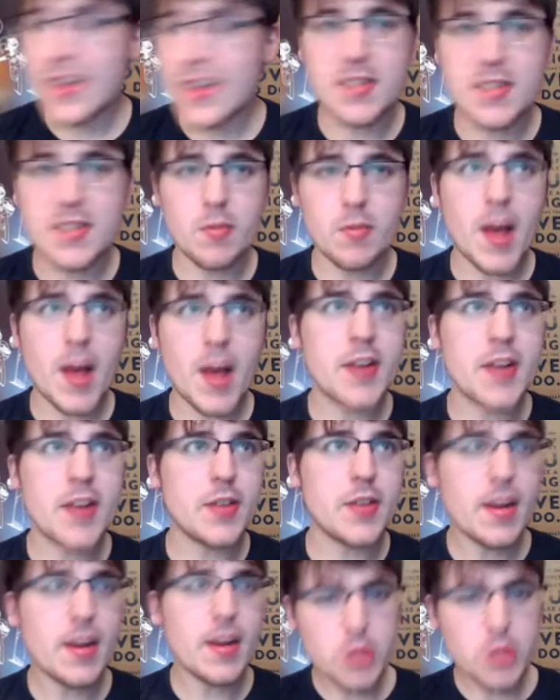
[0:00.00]
to remind her
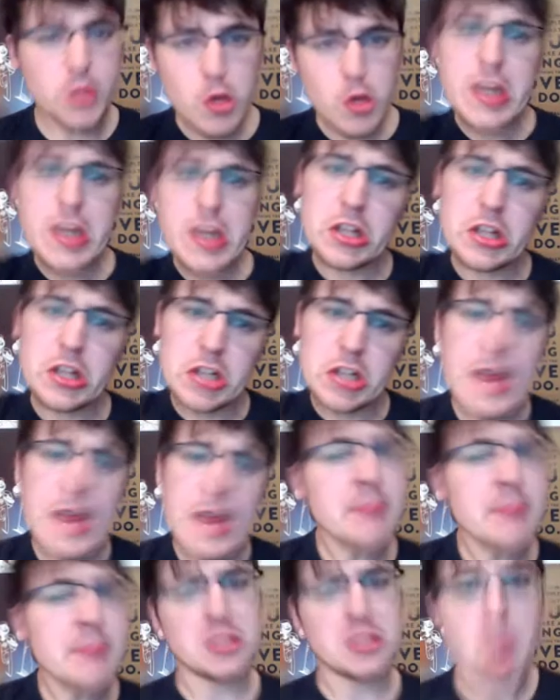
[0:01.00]
that I'm doing the damn
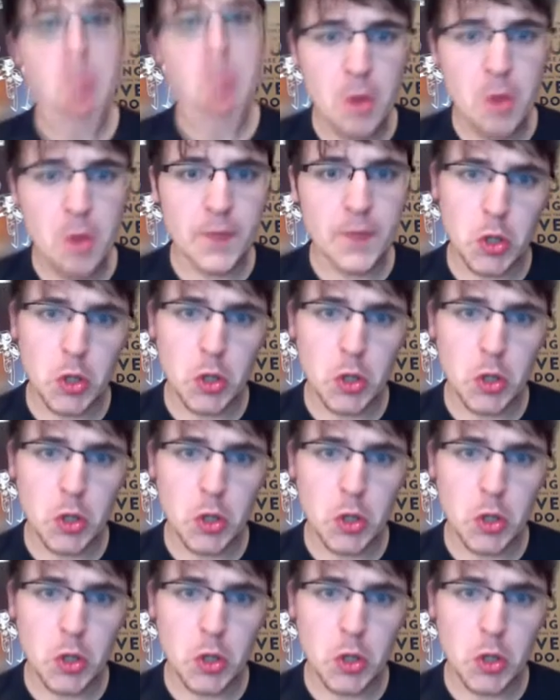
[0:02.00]
spoonful.